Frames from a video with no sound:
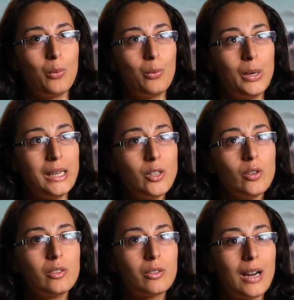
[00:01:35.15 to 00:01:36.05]
we need to
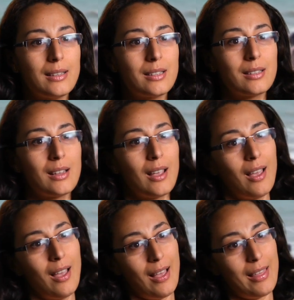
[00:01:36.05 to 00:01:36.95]
address
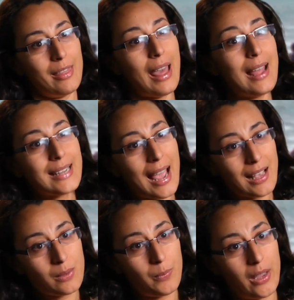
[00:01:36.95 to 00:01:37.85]
that
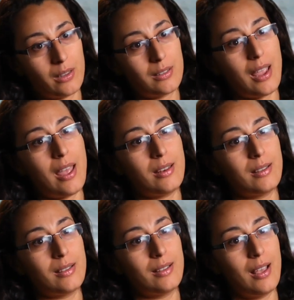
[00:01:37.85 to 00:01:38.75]
aspect. And